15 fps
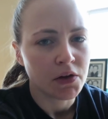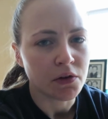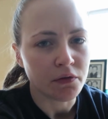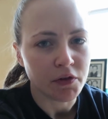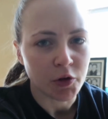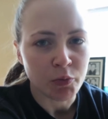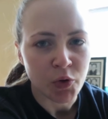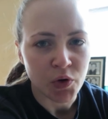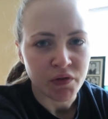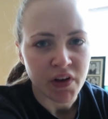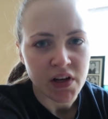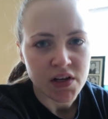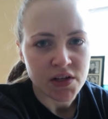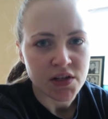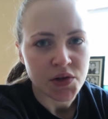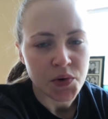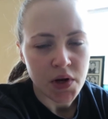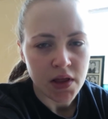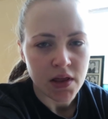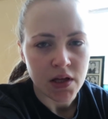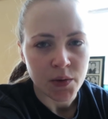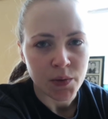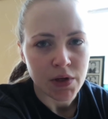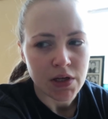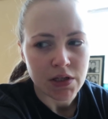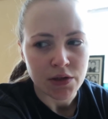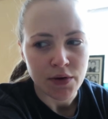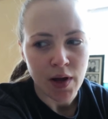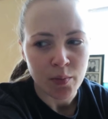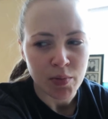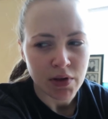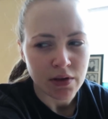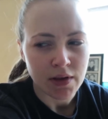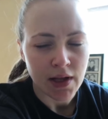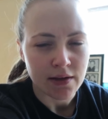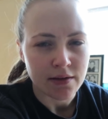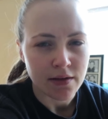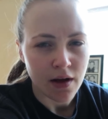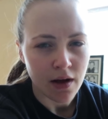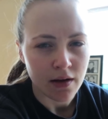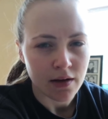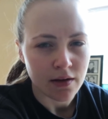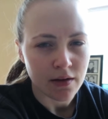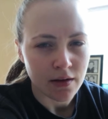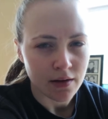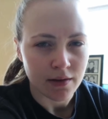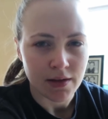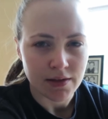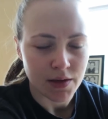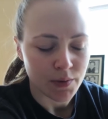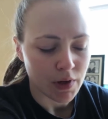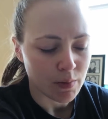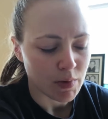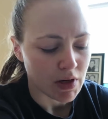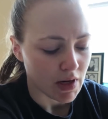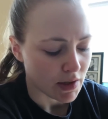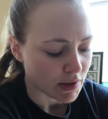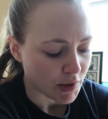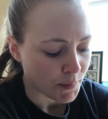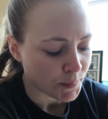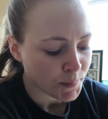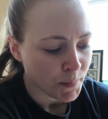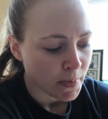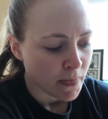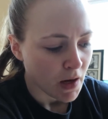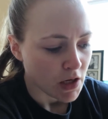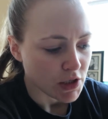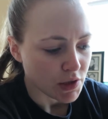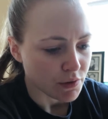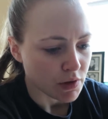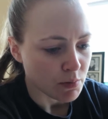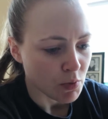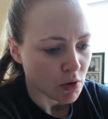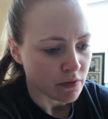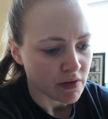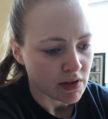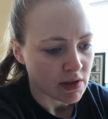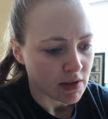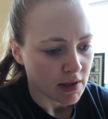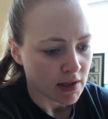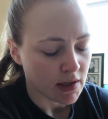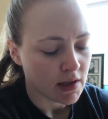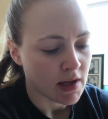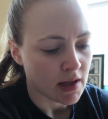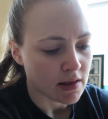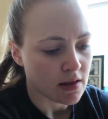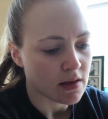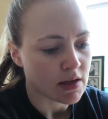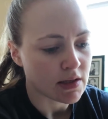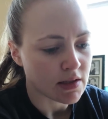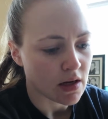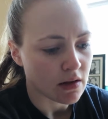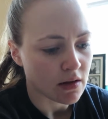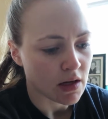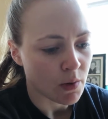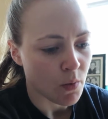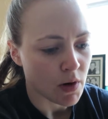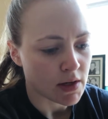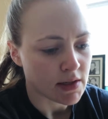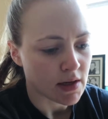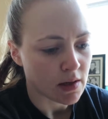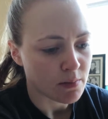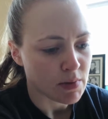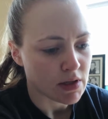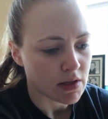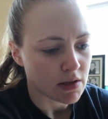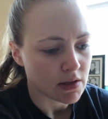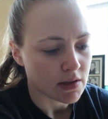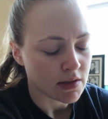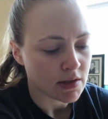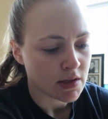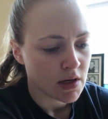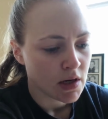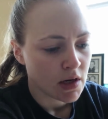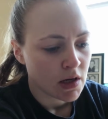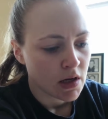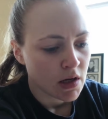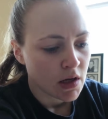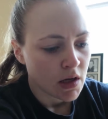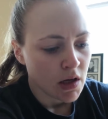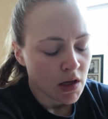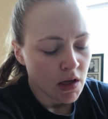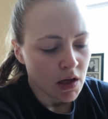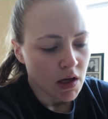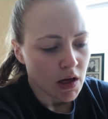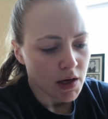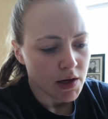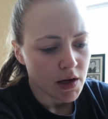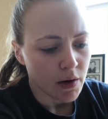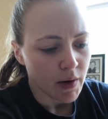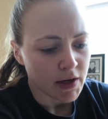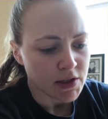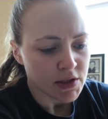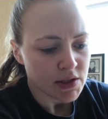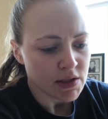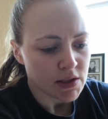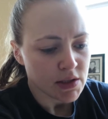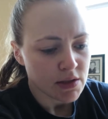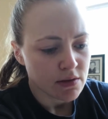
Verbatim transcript: don't feel motivated to do anything when he's around, but that's not it. That's not what I mean. I don't know. I just get really motivated to like get the things done that I want to done because I don't know, I just